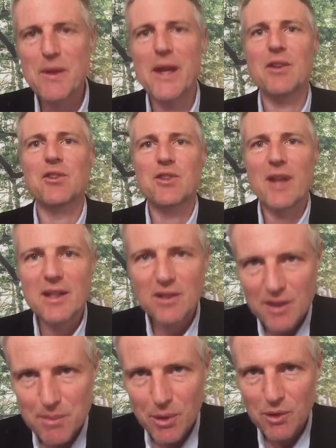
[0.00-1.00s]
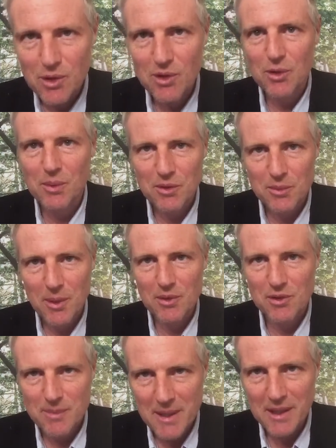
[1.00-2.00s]
extended producer
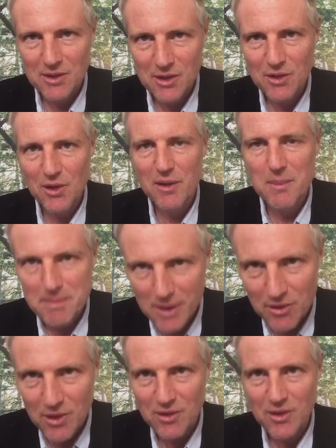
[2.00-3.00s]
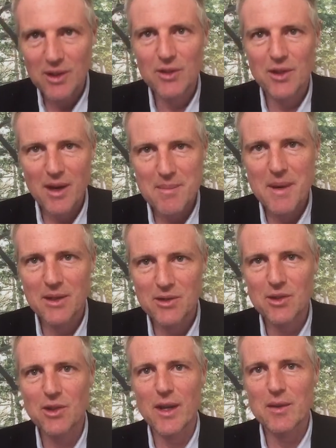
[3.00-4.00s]
responsibility so that businesses are made
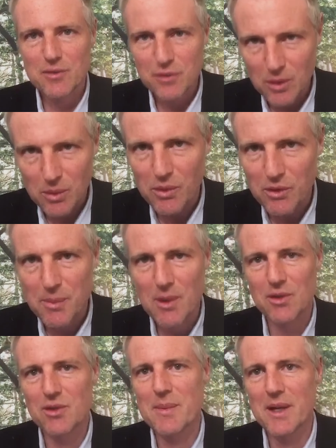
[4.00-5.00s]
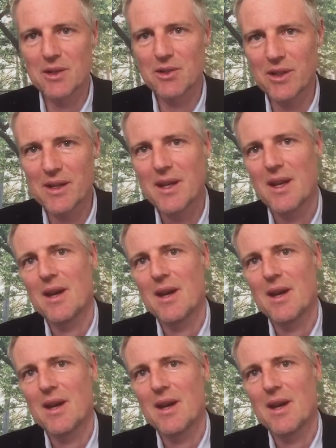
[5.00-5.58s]
to take full responsibility